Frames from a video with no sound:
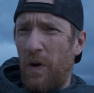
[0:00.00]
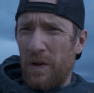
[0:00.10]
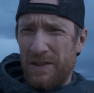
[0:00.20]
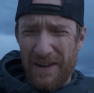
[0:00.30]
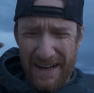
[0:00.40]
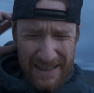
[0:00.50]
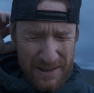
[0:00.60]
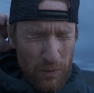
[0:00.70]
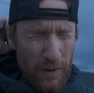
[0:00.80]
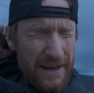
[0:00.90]
Oh, sorry guys,
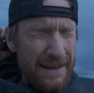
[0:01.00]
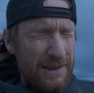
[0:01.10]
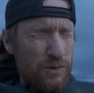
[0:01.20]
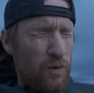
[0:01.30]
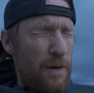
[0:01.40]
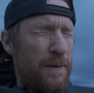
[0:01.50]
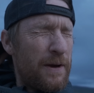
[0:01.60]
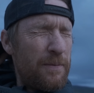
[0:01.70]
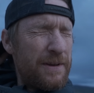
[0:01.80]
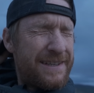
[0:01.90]
the wind is
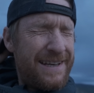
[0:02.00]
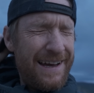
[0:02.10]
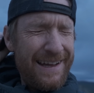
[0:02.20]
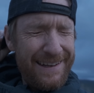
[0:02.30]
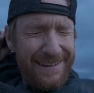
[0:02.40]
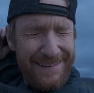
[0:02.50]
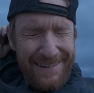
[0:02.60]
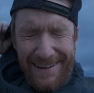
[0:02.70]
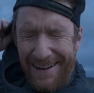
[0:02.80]
whipping up the sand.